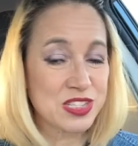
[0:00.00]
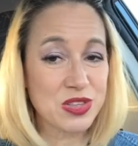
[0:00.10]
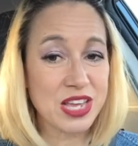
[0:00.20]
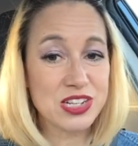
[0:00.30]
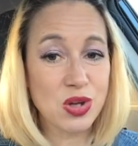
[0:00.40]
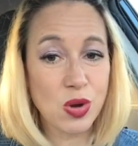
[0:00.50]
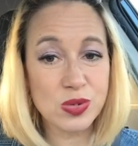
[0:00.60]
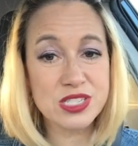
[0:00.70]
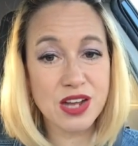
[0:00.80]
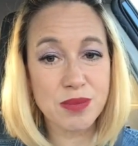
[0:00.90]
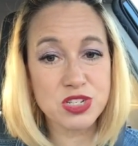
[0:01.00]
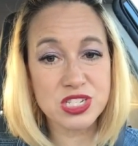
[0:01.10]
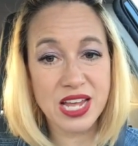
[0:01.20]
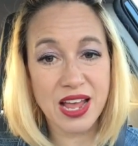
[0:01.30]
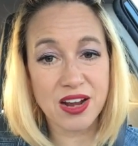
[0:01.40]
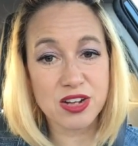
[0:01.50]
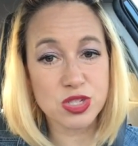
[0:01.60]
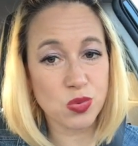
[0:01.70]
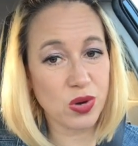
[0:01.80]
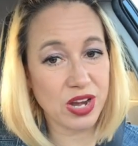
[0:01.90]
So that's always an option to add on
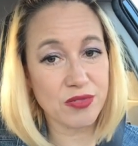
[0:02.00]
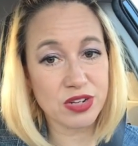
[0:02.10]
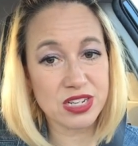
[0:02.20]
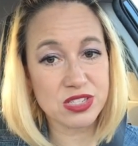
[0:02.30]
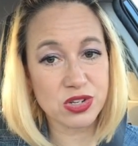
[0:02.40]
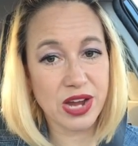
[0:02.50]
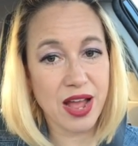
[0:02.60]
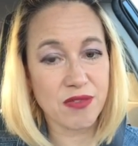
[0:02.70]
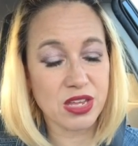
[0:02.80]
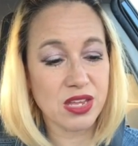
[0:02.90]
to whatever it is you're having.